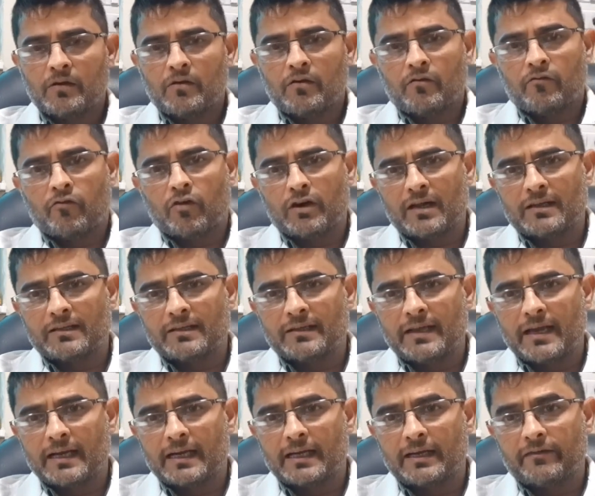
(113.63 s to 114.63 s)
What are the
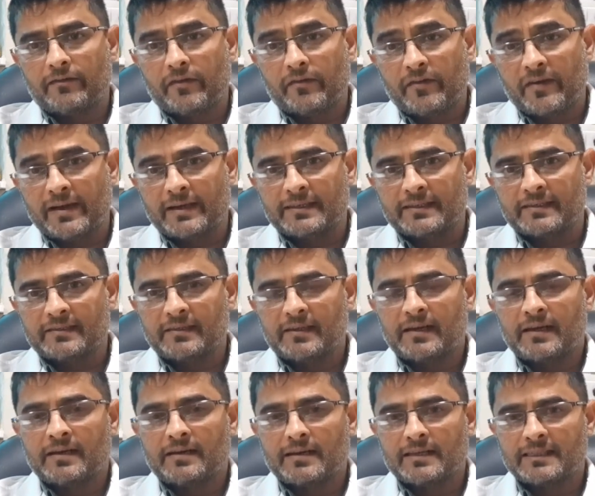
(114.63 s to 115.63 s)
negative effects
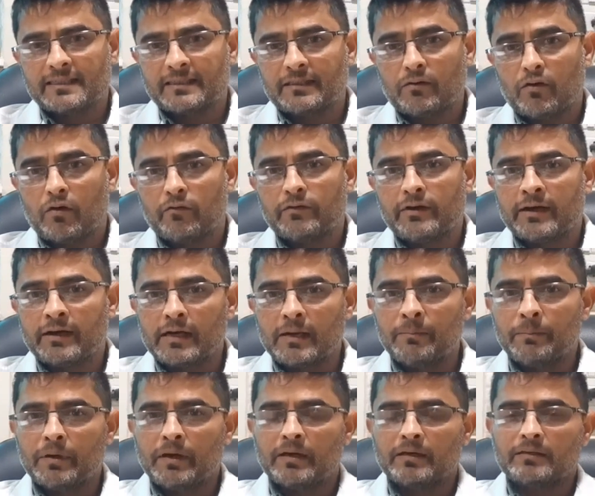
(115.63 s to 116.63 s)
and risks of dental
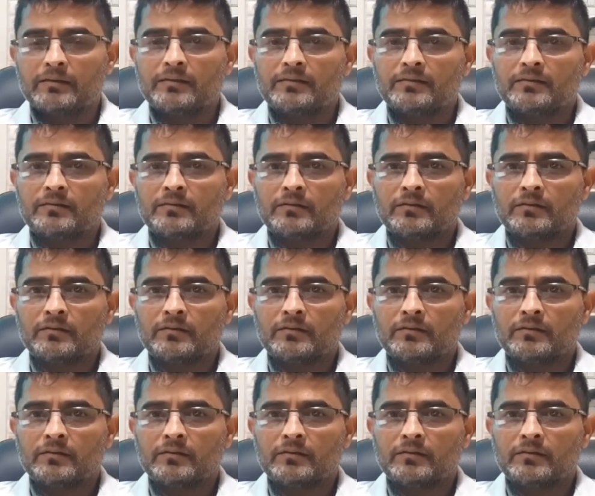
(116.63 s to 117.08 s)
implants?